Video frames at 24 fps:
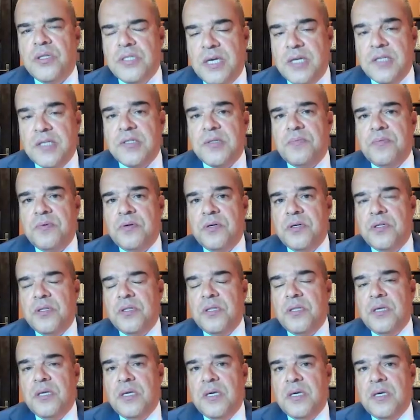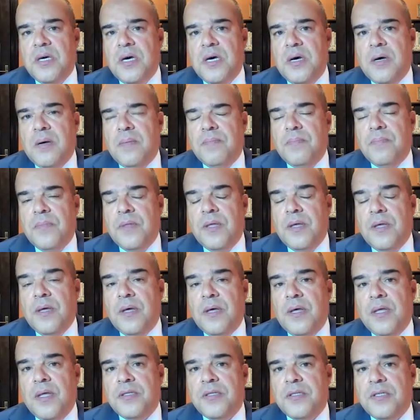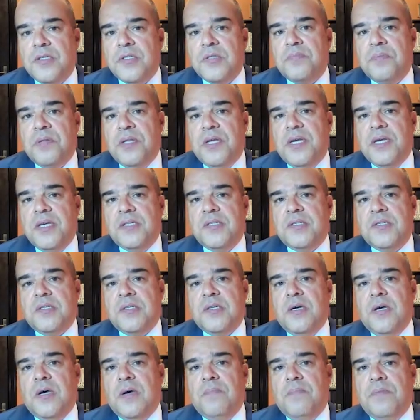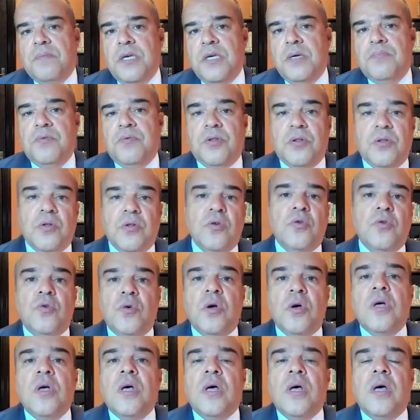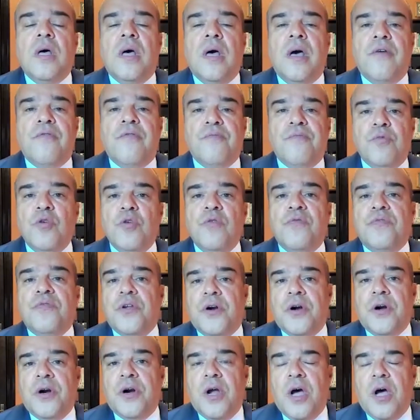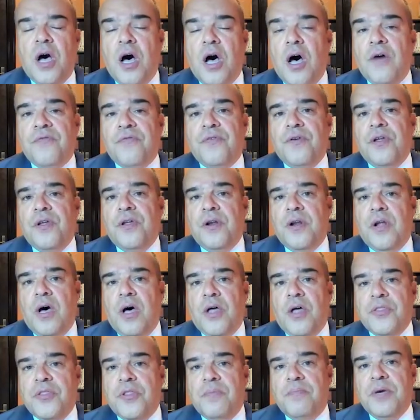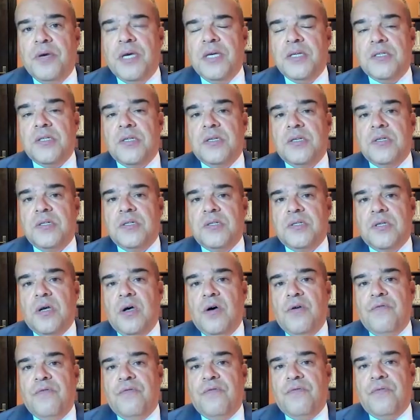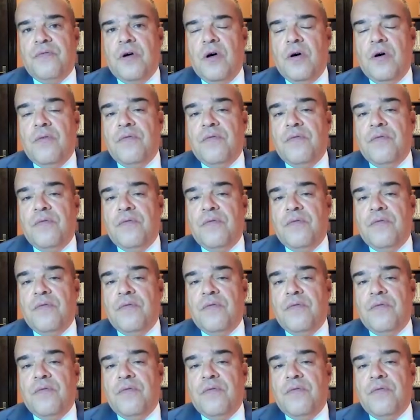desperately displaced people who have moved there, often on the basis of